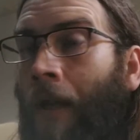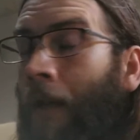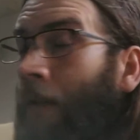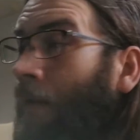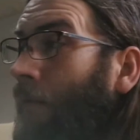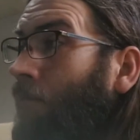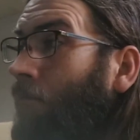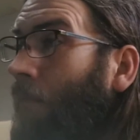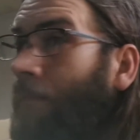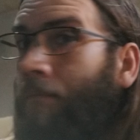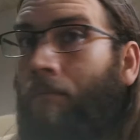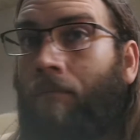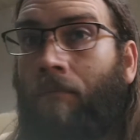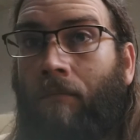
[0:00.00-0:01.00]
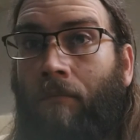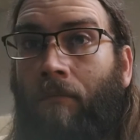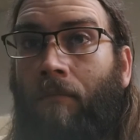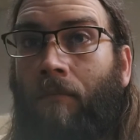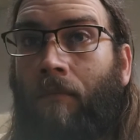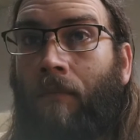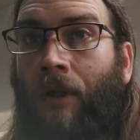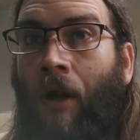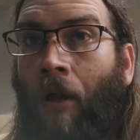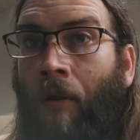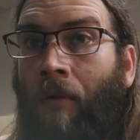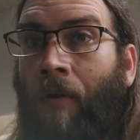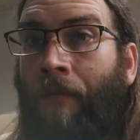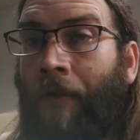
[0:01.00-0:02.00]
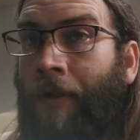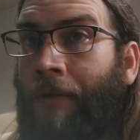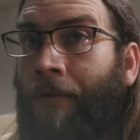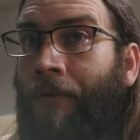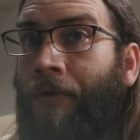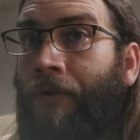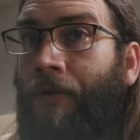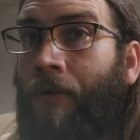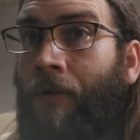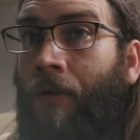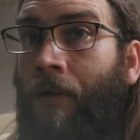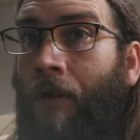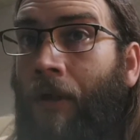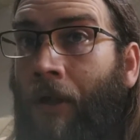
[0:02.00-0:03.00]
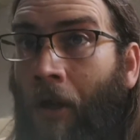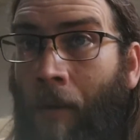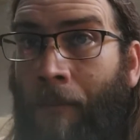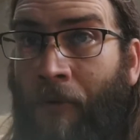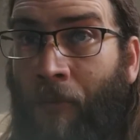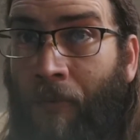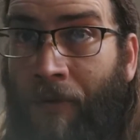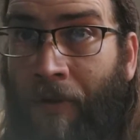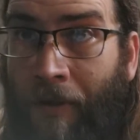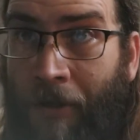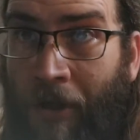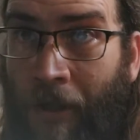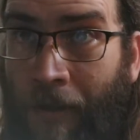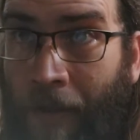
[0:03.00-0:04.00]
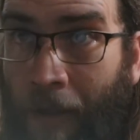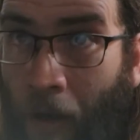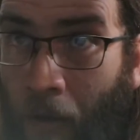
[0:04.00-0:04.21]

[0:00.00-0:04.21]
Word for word: That color of his gums was legit the